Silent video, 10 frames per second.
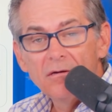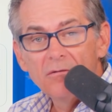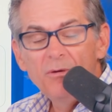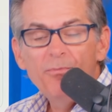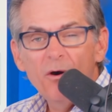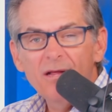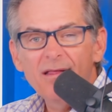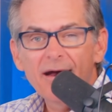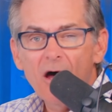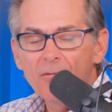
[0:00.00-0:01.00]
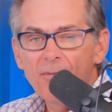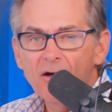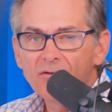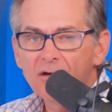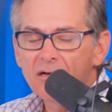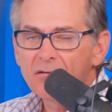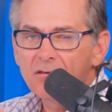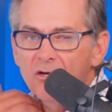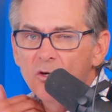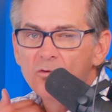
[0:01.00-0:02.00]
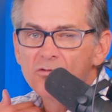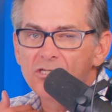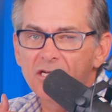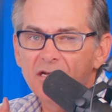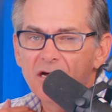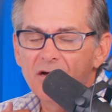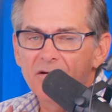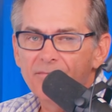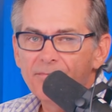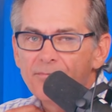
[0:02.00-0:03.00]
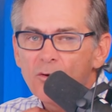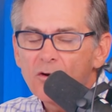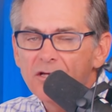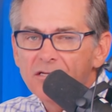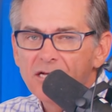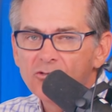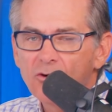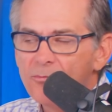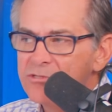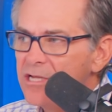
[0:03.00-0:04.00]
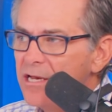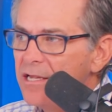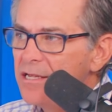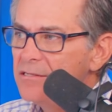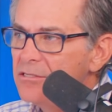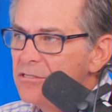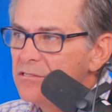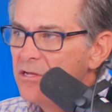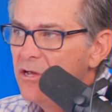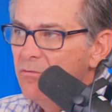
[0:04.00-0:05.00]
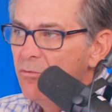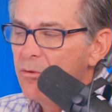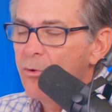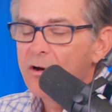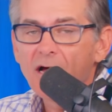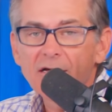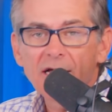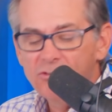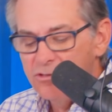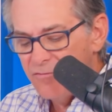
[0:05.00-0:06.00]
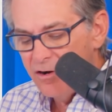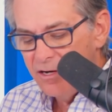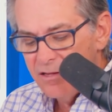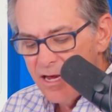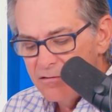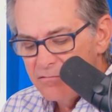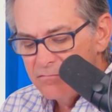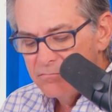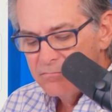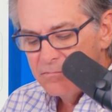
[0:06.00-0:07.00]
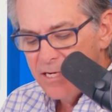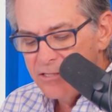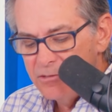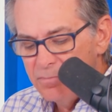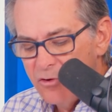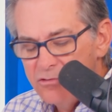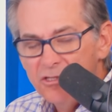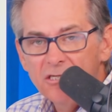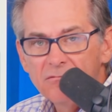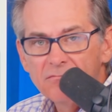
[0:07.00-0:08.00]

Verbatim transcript: We pointed that out about the, the goons in uh, Portland that Trump was sending in to, we were pointing out, guess who's funding that? Nancy Pelosi.